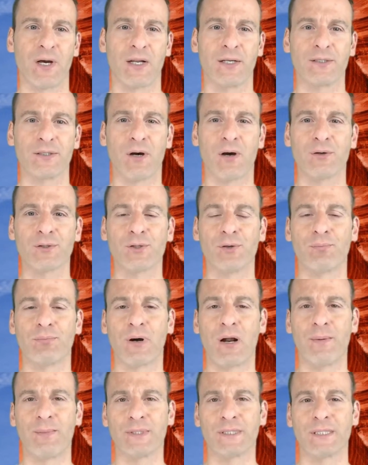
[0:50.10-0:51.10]
God has also
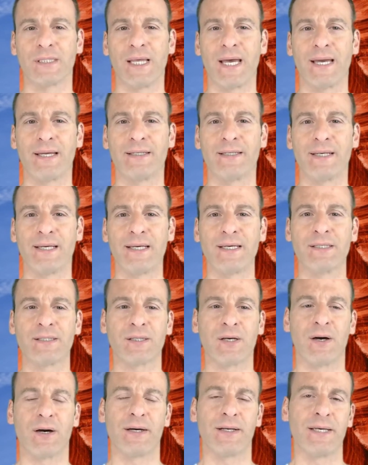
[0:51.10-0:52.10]
promised land to
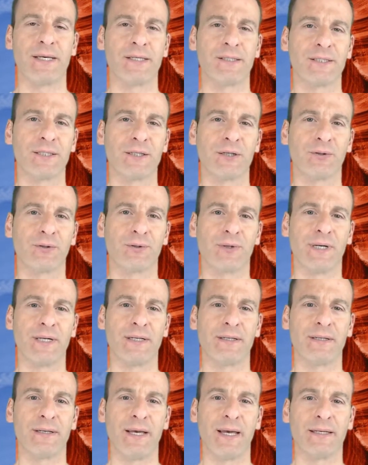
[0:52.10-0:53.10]
Esau and his
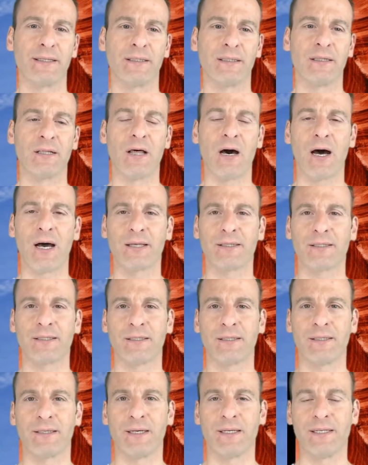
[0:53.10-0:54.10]
children, and Lot
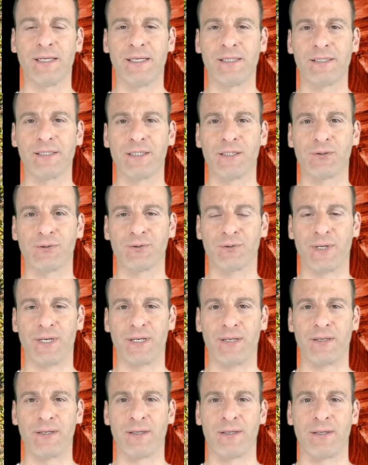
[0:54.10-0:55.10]
and his
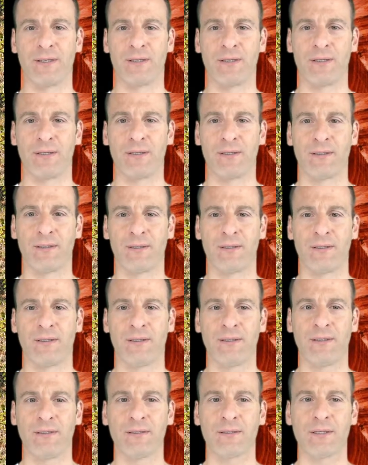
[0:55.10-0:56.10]
children.
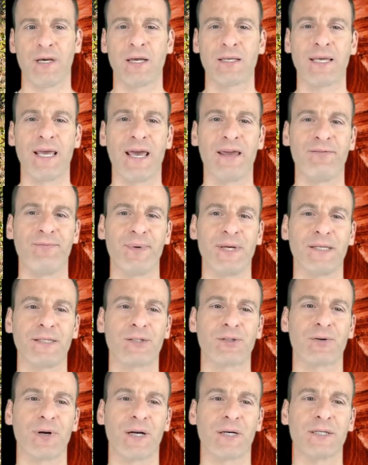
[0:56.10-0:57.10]
God gave me
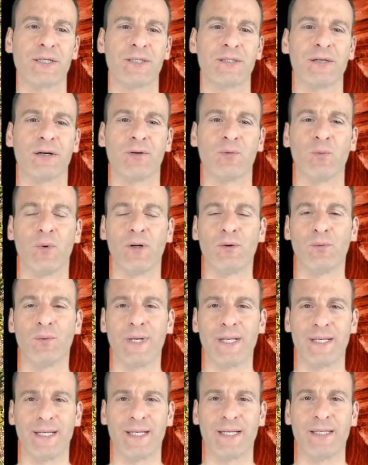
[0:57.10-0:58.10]
instructions on what
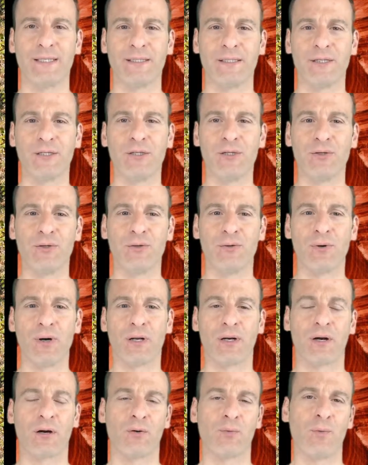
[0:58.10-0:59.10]
we needed to do
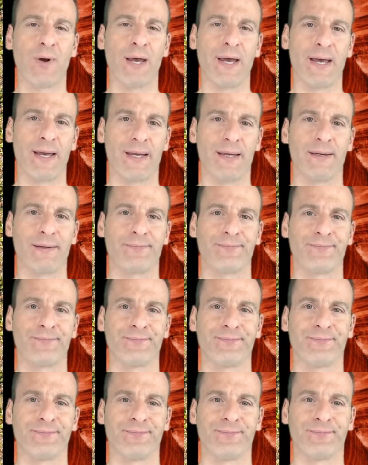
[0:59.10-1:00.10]
on our way.
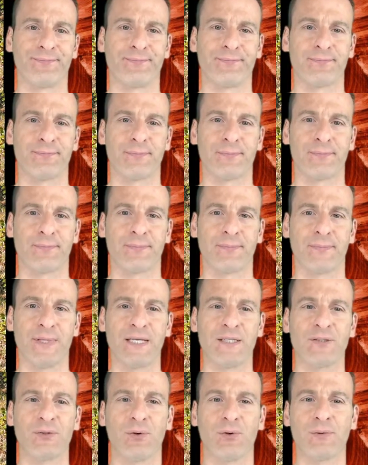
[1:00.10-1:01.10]

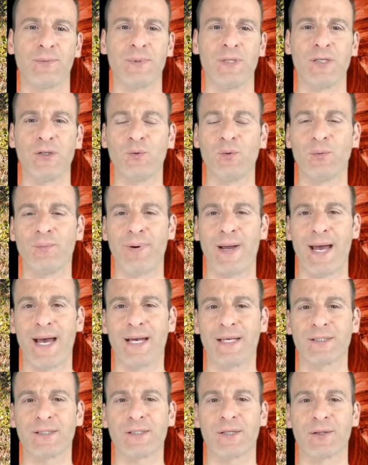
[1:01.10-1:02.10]
He told me, You will
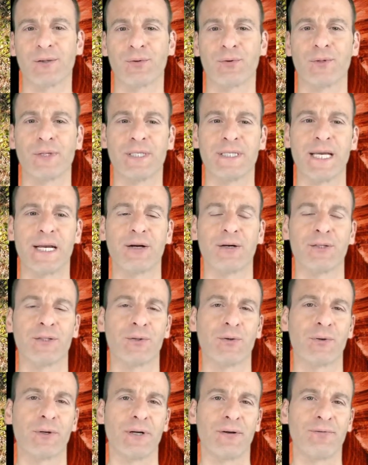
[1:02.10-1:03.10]
pass through the
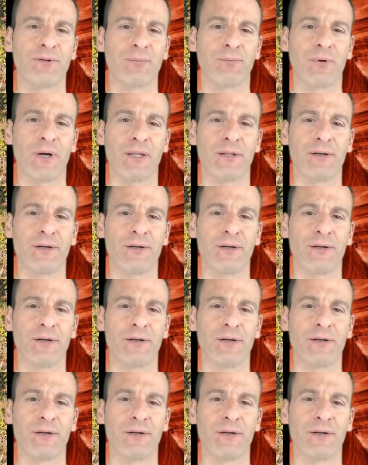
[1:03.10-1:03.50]
territory of your